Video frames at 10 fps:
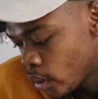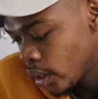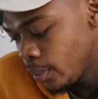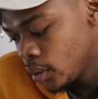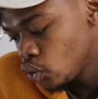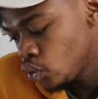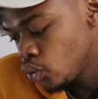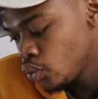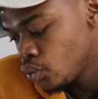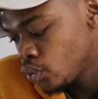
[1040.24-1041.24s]
What happened to
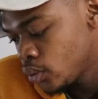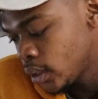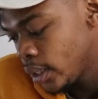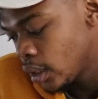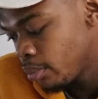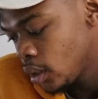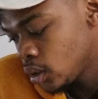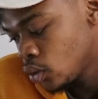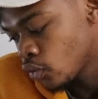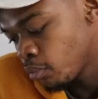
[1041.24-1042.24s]
you taking
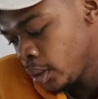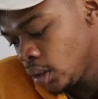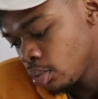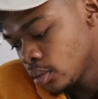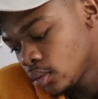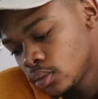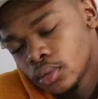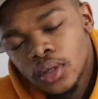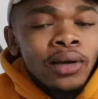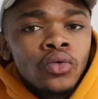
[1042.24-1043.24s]
pictures of people?
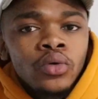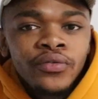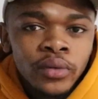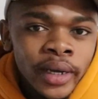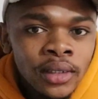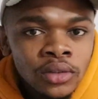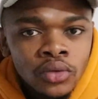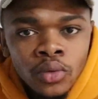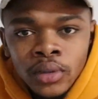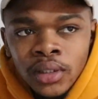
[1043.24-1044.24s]
I don't know if you guys
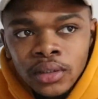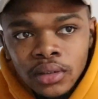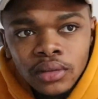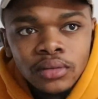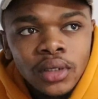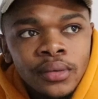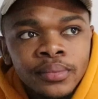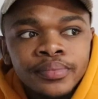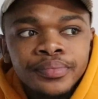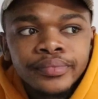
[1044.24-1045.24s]
know this,
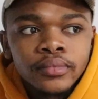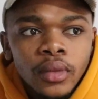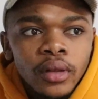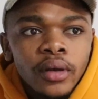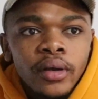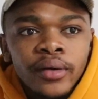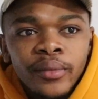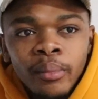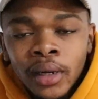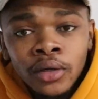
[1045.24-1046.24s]
um,
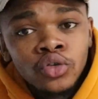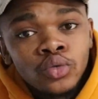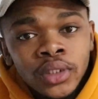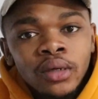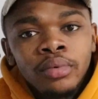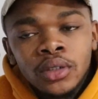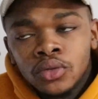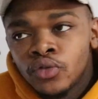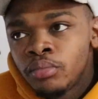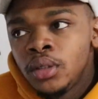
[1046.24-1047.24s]
but I used to take pictures
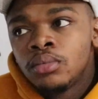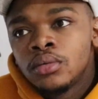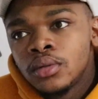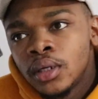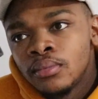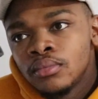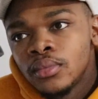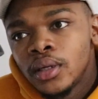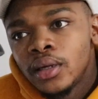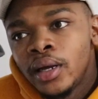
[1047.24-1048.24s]
of people. Um,
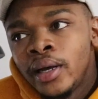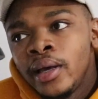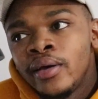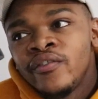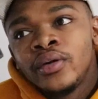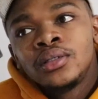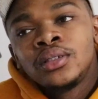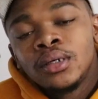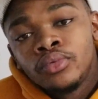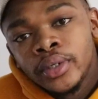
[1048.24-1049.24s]
I have a
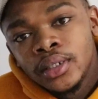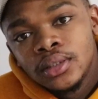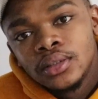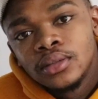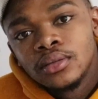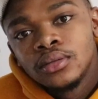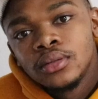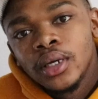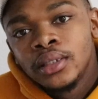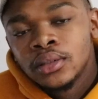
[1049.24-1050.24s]
separate
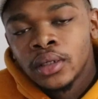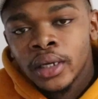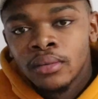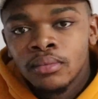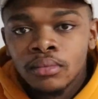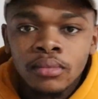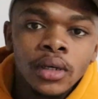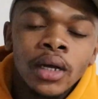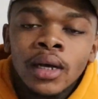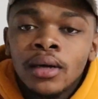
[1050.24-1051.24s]
Instagram
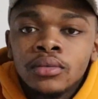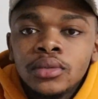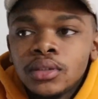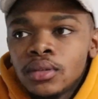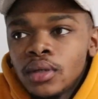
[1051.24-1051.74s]
account,